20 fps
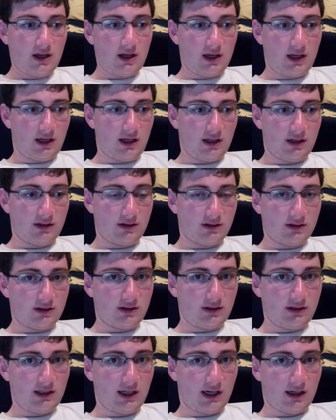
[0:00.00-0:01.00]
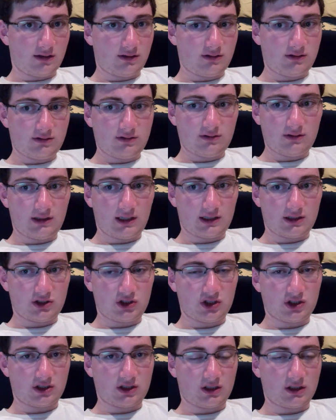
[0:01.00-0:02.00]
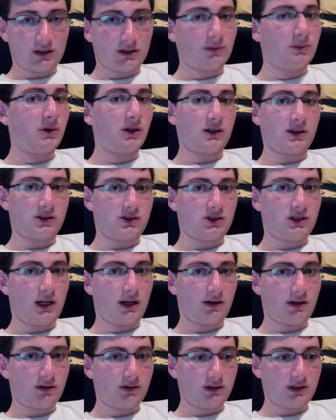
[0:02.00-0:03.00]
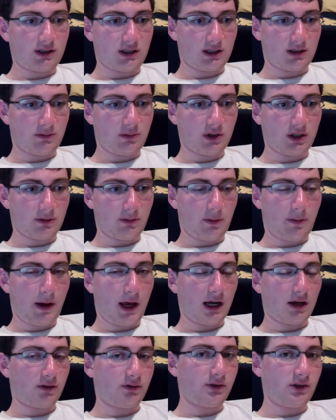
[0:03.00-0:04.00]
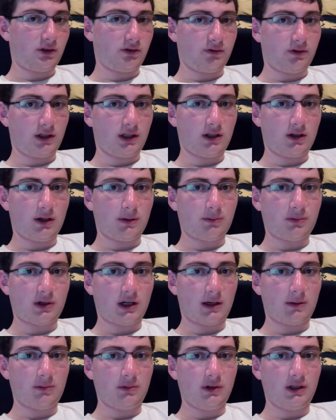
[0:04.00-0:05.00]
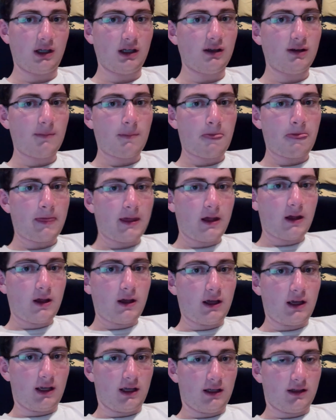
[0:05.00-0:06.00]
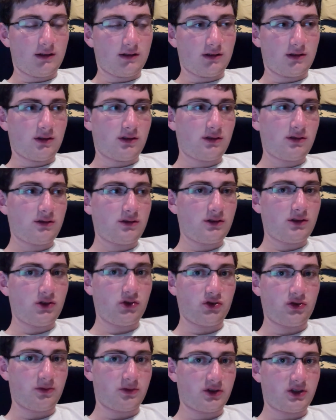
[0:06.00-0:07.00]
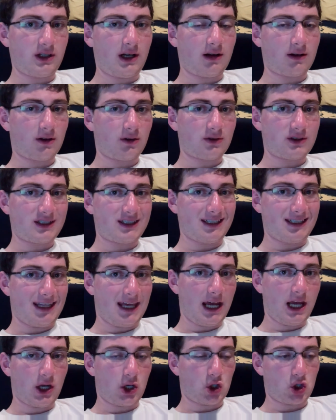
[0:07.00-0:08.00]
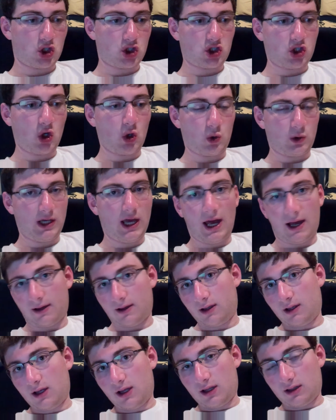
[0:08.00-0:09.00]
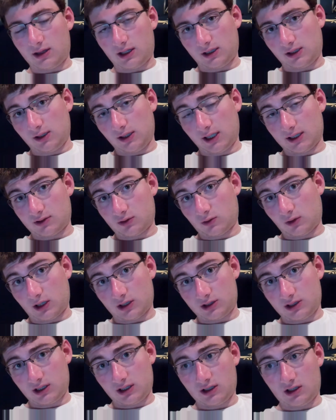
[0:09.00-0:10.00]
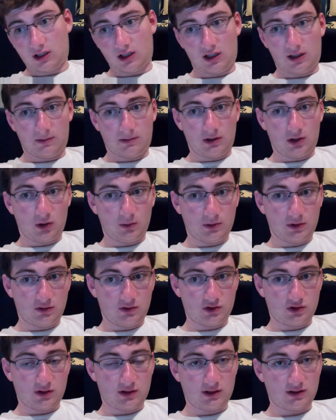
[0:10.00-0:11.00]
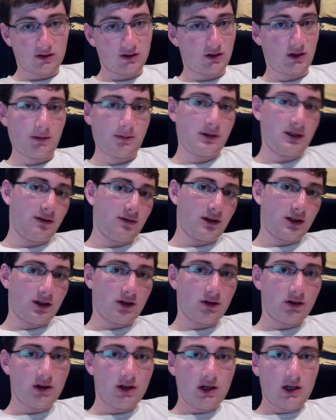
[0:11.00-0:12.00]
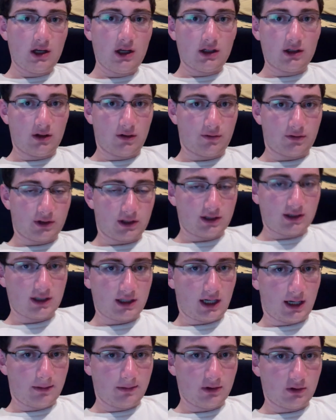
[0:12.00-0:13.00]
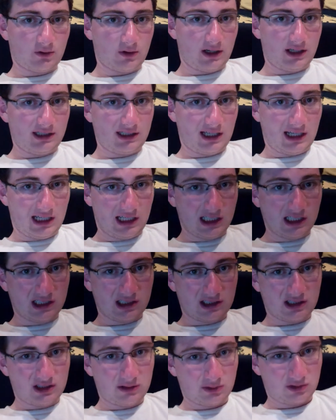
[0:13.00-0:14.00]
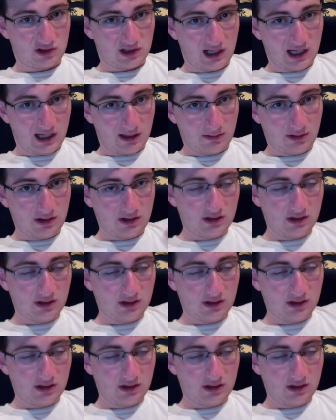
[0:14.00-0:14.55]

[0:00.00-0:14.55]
And yeah, that's just a little part of the shout out. I'm going to put a Battlefield video up probably and do some shout outs there. So yeah, thank you guys for watching. I hope you enjoy this little update video. Don't forget to comment, rate, and subscribe.